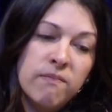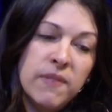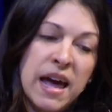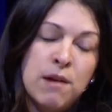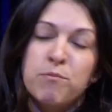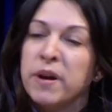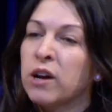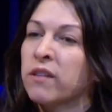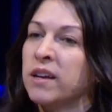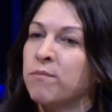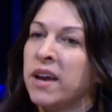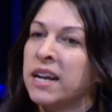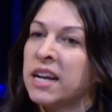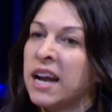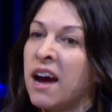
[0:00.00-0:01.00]
and barely
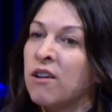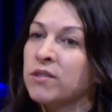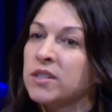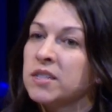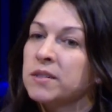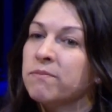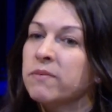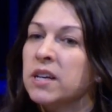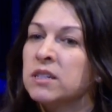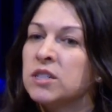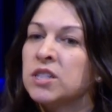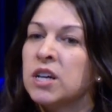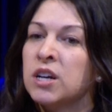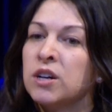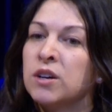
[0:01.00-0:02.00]
made it out. And
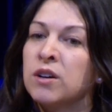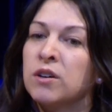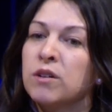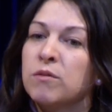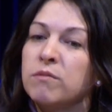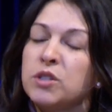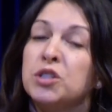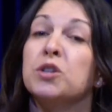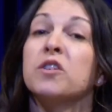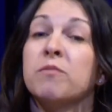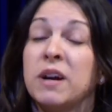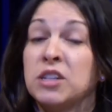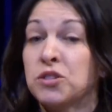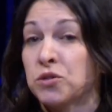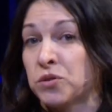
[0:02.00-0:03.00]
so 2 of
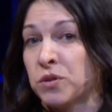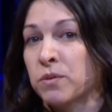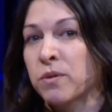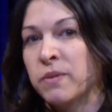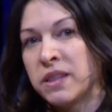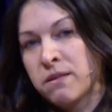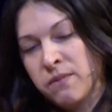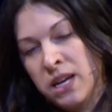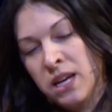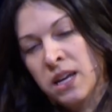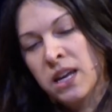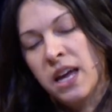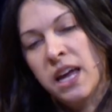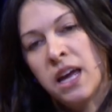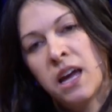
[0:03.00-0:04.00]
my children were with
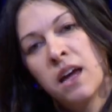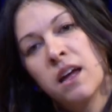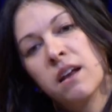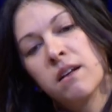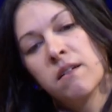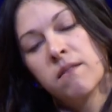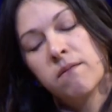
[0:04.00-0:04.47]
me, and